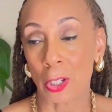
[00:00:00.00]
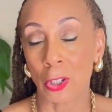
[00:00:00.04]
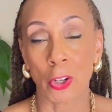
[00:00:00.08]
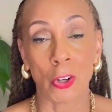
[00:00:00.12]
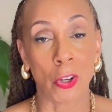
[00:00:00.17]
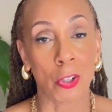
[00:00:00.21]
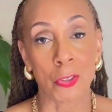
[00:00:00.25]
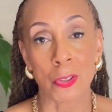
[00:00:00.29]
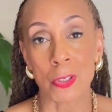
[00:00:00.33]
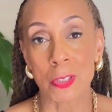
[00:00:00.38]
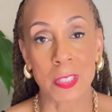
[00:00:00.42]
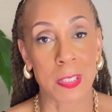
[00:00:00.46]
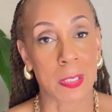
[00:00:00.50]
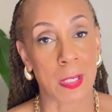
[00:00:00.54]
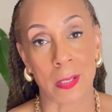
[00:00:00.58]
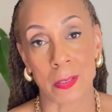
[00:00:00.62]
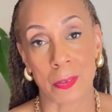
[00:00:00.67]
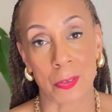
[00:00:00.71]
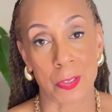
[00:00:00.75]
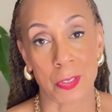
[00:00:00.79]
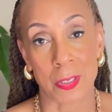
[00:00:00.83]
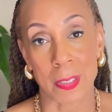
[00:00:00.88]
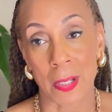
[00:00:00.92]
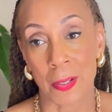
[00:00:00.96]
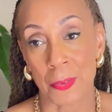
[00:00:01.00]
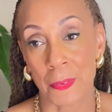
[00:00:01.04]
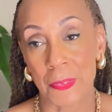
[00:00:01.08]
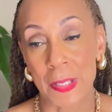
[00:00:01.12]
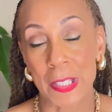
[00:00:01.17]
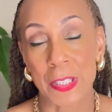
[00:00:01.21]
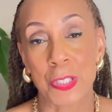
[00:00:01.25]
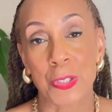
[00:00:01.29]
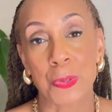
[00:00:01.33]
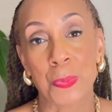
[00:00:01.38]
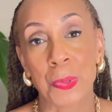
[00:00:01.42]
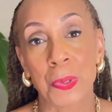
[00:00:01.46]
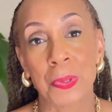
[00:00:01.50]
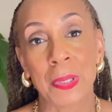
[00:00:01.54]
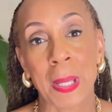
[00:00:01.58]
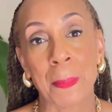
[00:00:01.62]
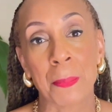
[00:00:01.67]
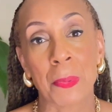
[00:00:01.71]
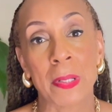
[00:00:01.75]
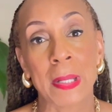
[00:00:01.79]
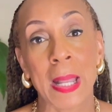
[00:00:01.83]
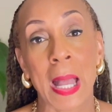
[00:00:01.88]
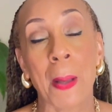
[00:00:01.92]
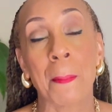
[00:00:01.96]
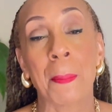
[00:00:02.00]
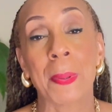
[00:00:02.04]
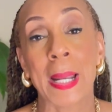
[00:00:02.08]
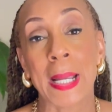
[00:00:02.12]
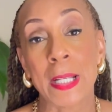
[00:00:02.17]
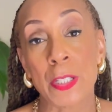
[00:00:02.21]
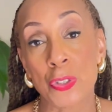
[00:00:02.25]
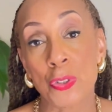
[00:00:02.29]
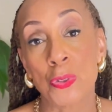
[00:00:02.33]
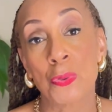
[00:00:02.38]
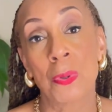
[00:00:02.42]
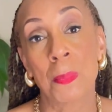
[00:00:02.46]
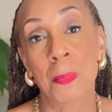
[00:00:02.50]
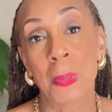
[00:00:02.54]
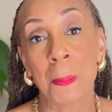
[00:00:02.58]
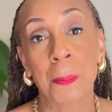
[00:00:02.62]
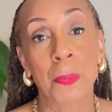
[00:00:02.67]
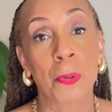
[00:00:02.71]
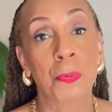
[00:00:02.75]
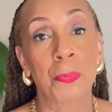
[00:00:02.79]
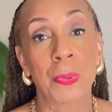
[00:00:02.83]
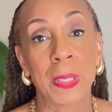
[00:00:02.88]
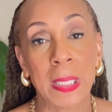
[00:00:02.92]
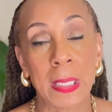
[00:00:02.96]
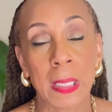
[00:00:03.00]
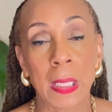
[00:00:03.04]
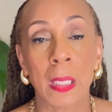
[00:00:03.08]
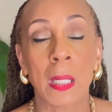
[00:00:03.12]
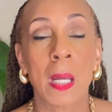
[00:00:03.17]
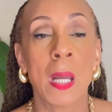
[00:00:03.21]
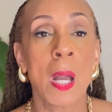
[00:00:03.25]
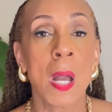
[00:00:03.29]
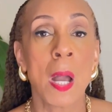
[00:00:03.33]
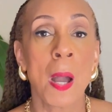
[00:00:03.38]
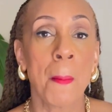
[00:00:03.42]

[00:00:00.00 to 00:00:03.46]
Colonel Sanders. I don't know if that's his real name or not, but I do remember reading